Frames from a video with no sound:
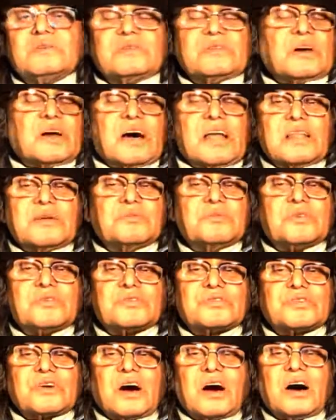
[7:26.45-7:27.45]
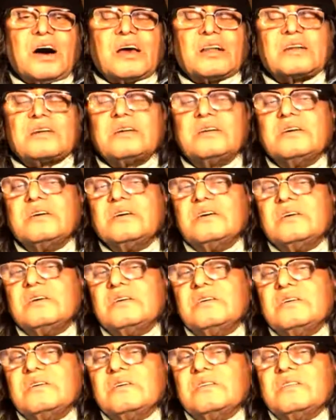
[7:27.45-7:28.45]
The gullibles are
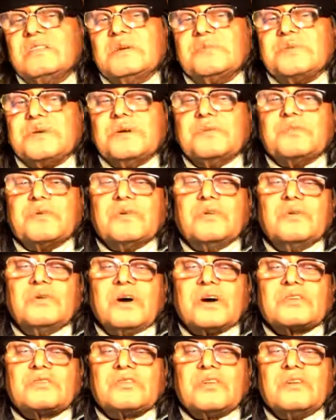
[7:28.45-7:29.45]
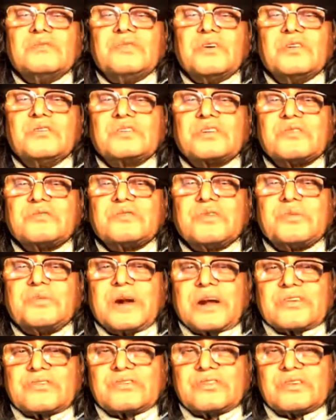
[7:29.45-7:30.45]
the people who actually voted for
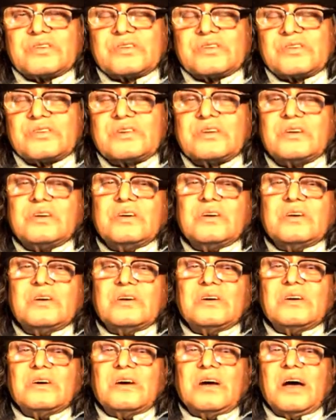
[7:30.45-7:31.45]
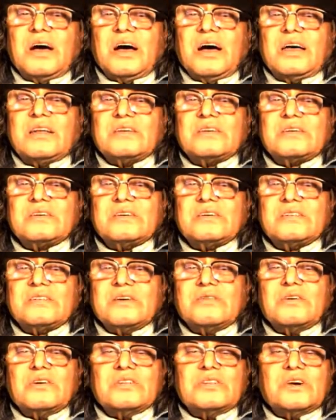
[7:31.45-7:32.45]
Brexit, and
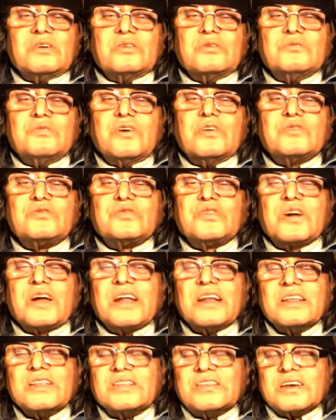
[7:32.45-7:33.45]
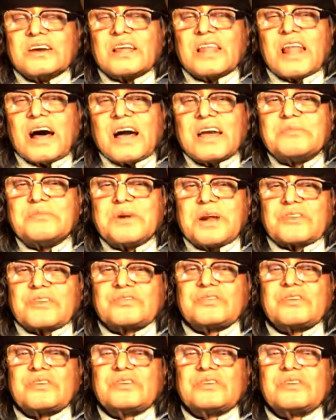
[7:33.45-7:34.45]
they would vote for anything like
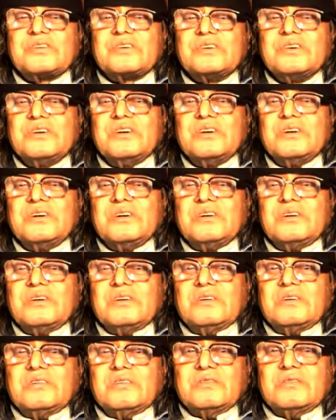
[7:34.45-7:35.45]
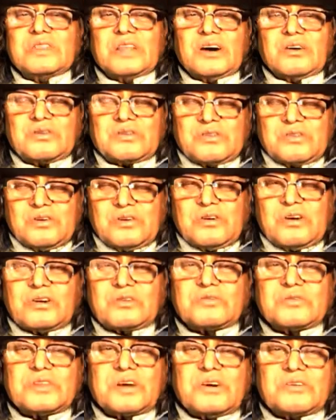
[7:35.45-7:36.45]
Brexit without
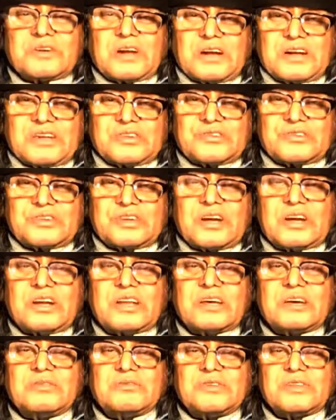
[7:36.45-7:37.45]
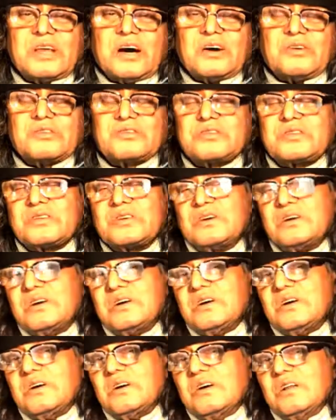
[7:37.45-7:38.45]
thought, without understanding, without
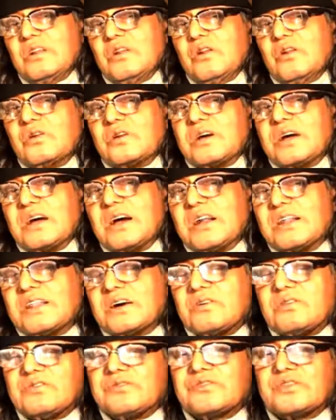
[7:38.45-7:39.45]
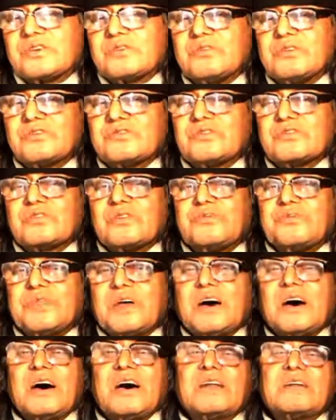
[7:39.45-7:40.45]
looking at the consequences of
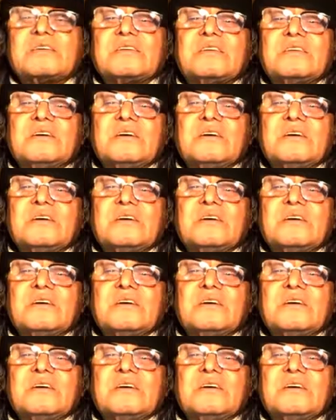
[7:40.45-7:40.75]
their